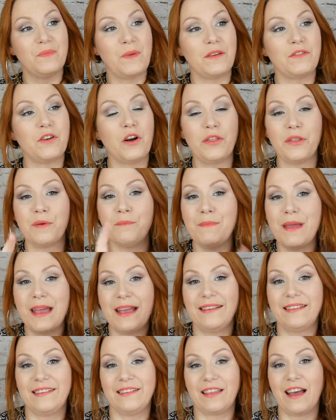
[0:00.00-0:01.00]
got the
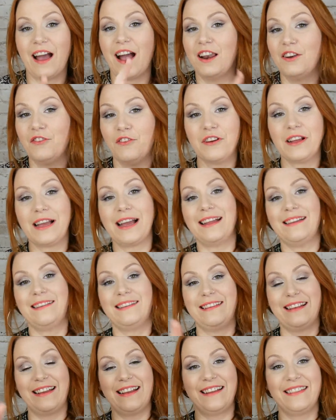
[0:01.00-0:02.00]
mist, the hyaluronic
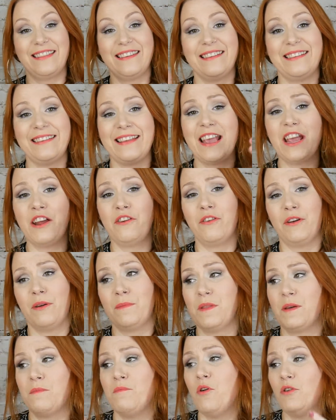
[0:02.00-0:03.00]
acid, the
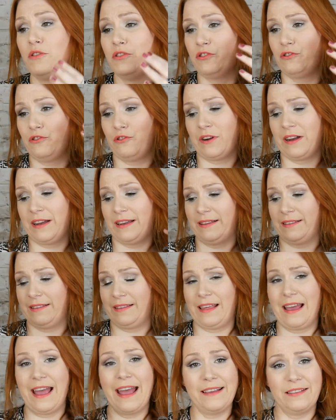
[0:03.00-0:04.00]
serum, the
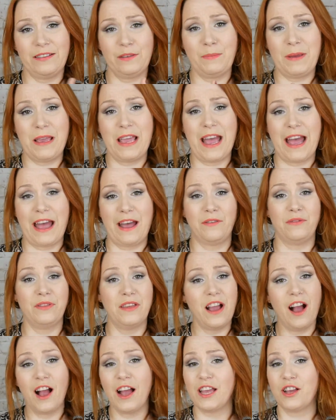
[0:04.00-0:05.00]
moisturizer, the SPF,
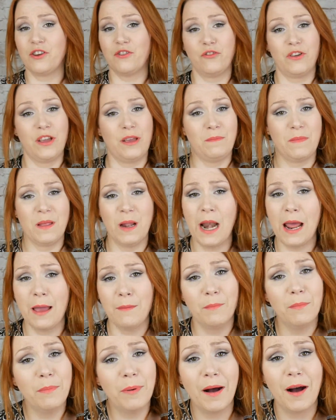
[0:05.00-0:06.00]
the eye cream, the
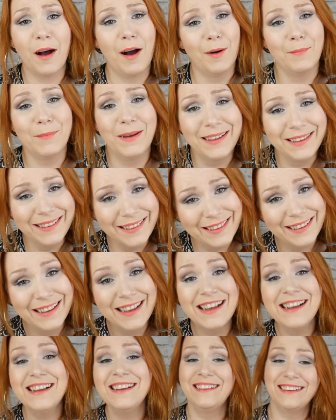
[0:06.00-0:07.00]
lip balm,
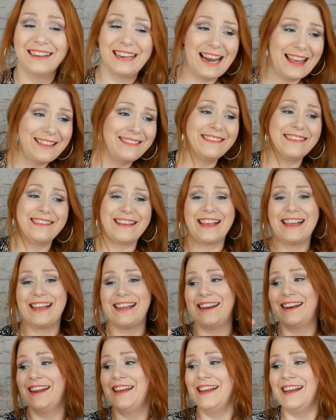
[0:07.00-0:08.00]

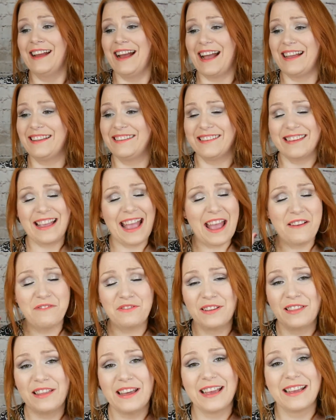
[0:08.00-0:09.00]
cleansing, and
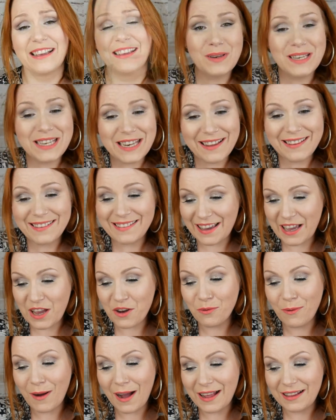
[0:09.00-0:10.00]
everything. So it does take
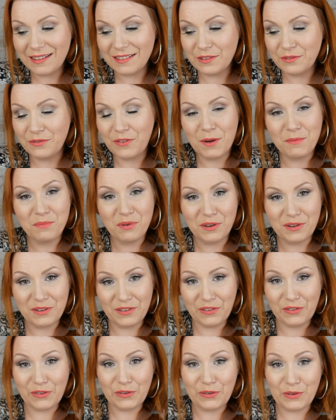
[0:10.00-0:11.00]
a while to find
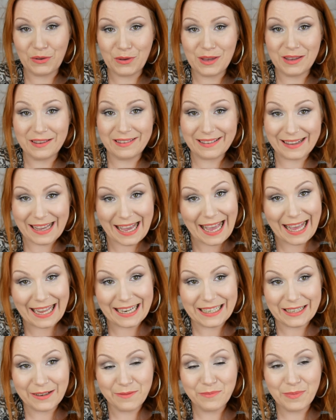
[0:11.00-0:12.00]
products to suit your
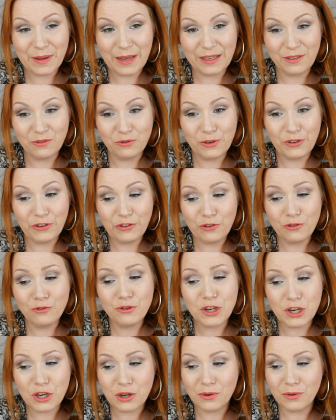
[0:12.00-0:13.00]
skin, but once you
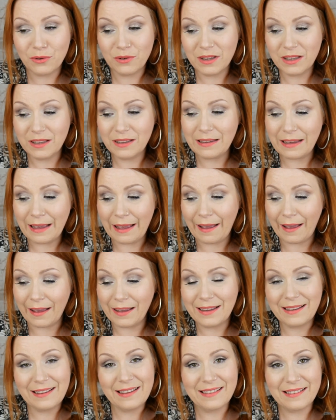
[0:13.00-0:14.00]
do, yeah,
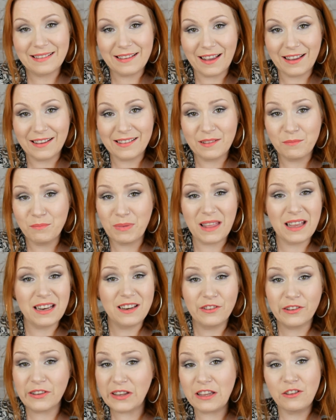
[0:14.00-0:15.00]
it is nice. But then
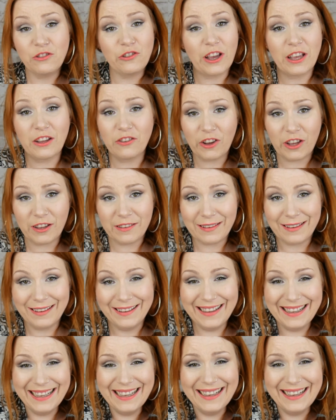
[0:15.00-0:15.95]
your skin changes.